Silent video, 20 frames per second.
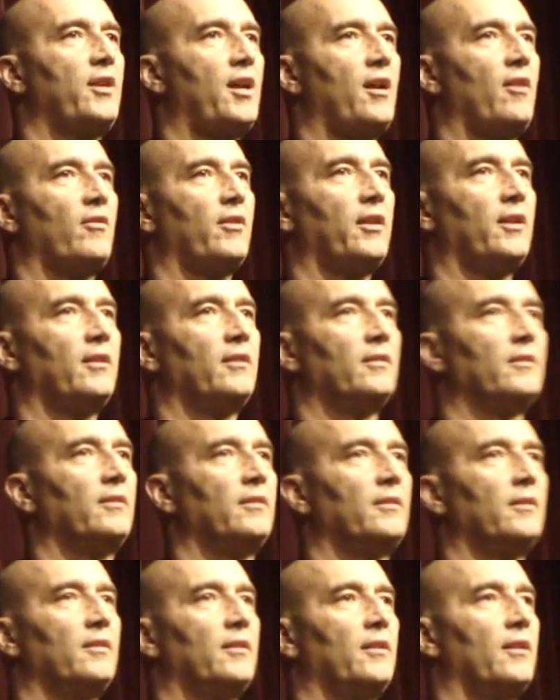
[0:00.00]
county.
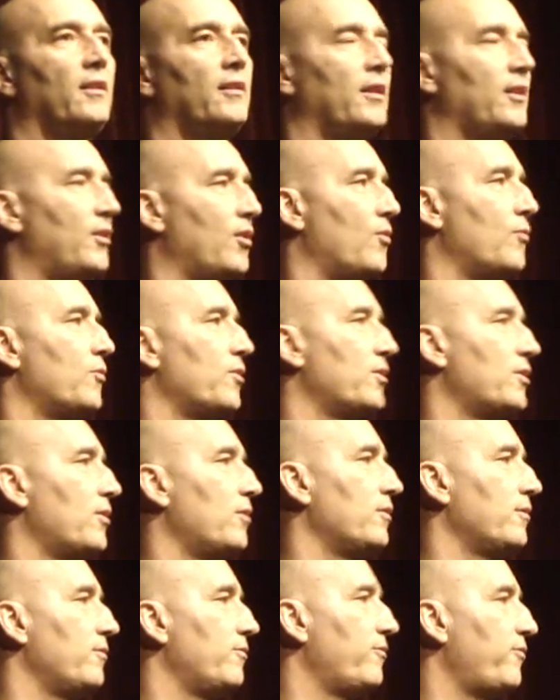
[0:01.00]
They don't
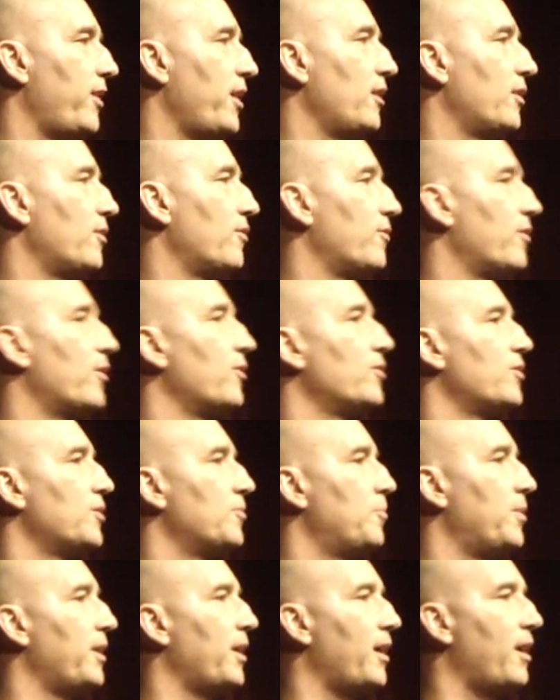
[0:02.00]
result in fatal overdoses,
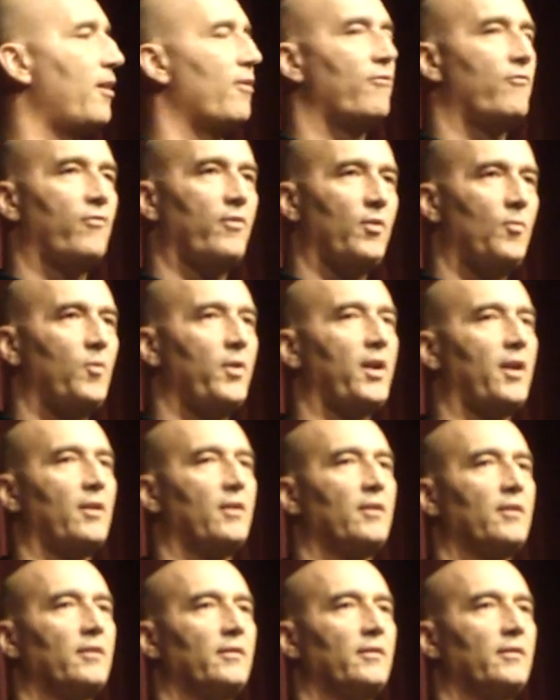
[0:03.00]
but every week.